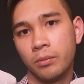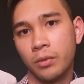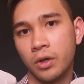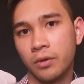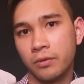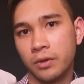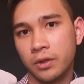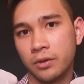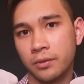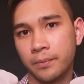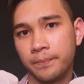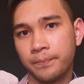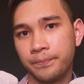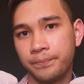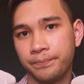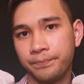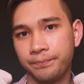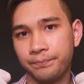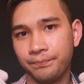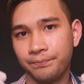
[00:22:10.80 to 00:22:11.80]
Perfect.
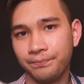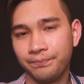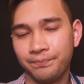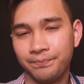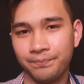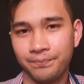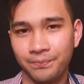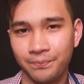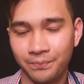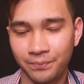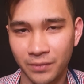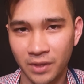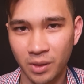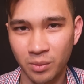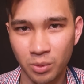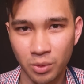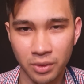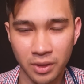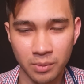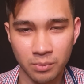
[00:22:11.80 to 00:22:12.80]

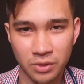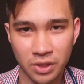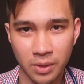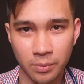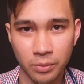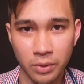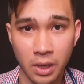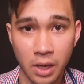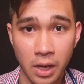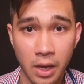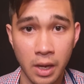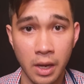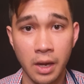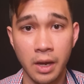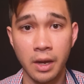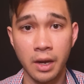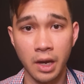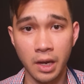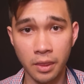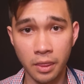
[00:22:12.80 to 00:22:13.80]
Double thumbs up.
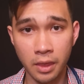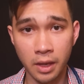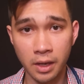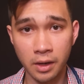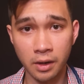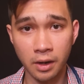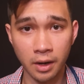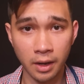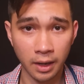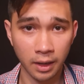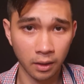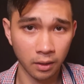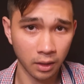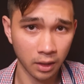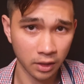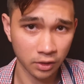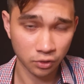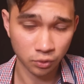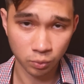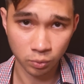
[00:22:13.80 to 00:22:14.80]
And then our
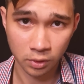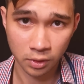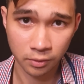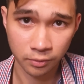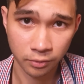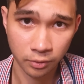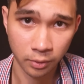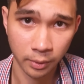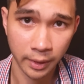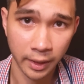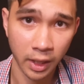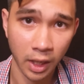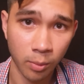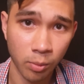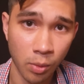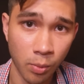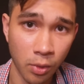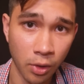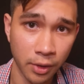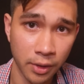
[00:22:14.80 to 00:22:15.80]
last one for our
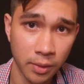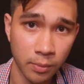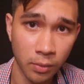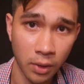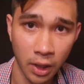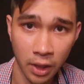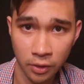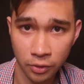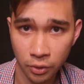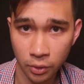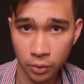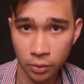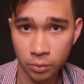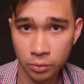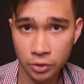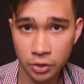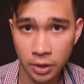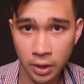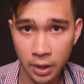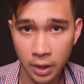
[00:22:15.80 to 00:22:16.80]
upper body
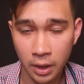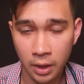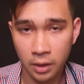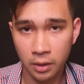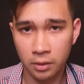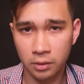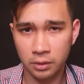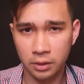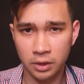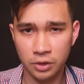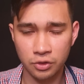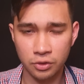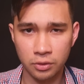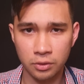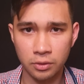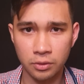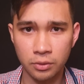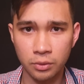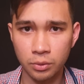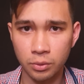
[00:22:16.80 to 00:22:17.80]
myotomes, I'll get you
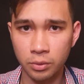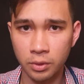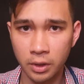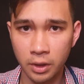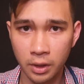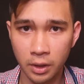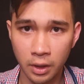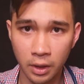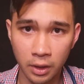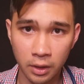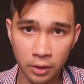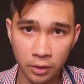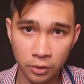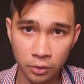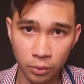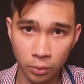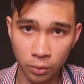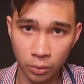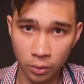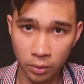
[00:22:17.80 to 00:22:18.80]
to do
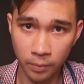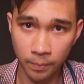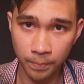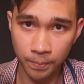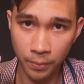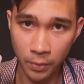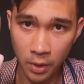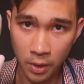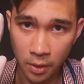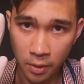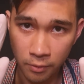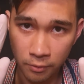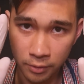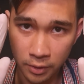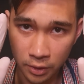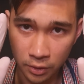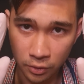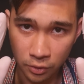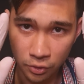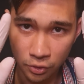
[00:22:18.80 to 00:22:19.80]
your
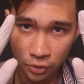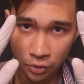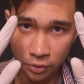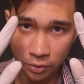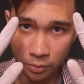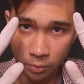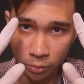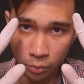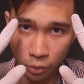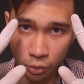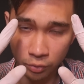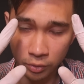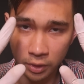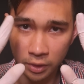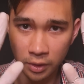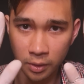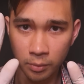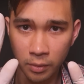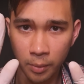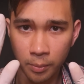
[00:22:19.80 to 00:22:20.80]
fingers, moving
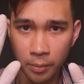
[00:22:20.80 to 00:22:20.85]
them